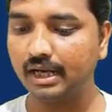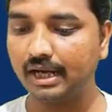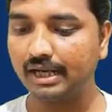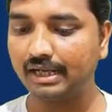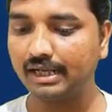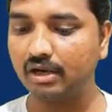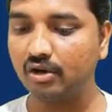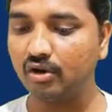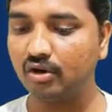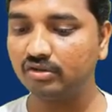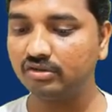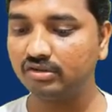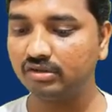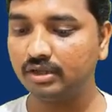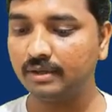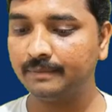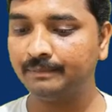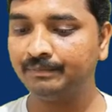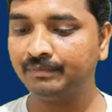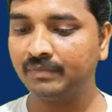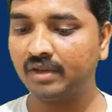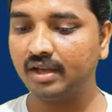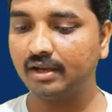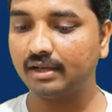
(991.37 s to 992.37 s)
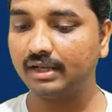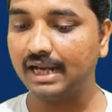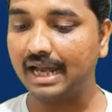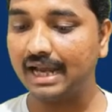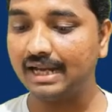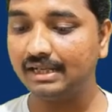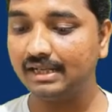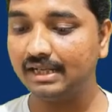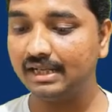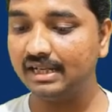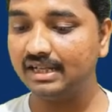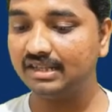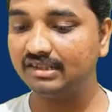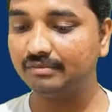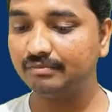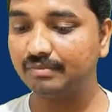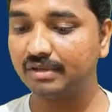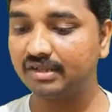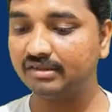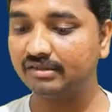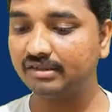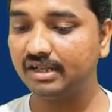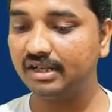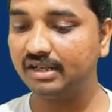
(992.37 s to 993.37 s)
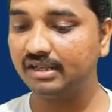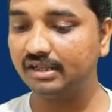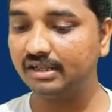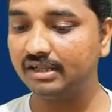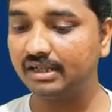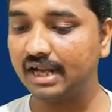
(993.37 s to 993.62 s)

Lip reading: At last 19 is present.